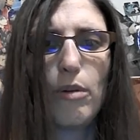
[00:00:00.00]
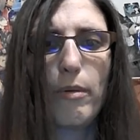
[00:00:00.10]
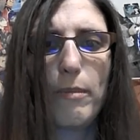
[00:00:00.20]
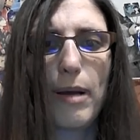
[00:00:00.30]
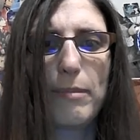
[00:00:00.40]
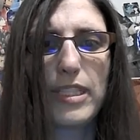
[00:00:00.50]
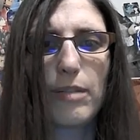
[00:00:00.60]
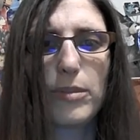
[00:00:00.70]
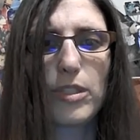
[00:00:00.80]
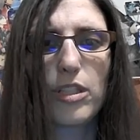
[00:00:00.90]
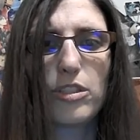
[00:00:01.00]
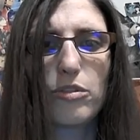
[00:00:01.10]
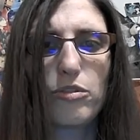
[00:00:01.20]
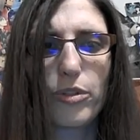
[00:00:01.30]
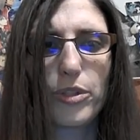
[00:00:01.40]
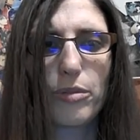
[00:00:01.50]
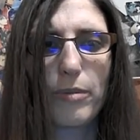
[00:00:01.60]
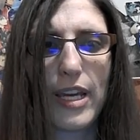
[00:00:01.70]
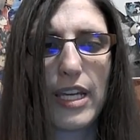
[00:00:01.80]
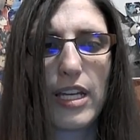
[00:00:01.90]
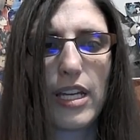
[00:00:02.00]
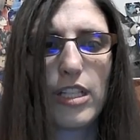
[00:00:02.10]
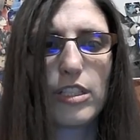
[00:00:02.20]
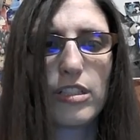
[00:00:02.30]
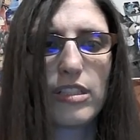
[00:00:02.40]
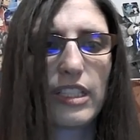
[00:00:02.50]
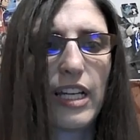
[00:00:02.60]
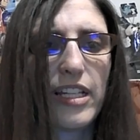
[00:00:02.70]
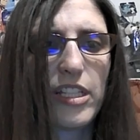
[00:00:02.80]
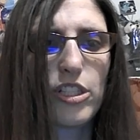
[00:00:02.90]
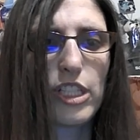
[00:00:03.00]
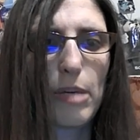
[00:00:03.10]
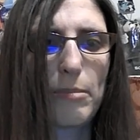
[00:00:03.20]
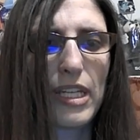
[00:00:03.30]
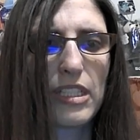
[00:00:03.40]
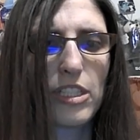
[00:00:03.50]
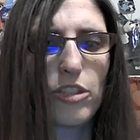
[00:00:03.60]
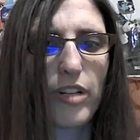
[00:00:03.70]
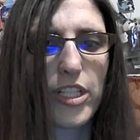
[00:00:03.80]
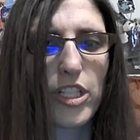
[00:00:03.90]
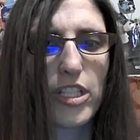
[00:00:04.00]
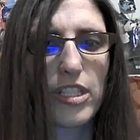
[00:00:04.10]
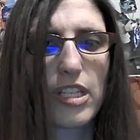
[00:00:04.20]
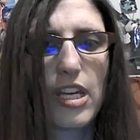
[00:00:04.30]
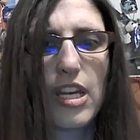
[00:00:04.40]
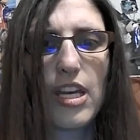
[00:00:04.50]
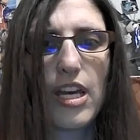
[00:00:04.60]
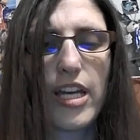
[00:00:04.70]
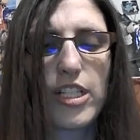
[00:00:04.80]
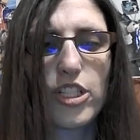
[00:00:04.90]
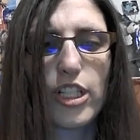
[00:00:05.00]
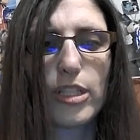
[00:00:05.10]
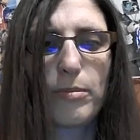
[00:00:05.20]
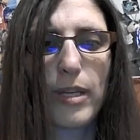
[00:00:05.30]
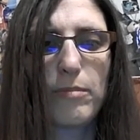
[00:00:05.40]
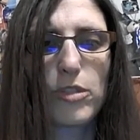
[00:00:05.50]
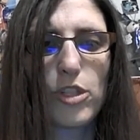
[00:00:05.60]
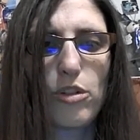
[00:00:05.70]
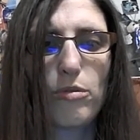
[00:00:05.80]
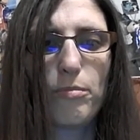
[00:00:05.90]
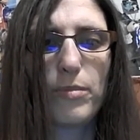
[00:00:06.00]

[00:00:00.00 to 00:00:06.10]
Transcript: What Mami said was also true in a way. Under, I understand my indiscretions. I share the blame, too.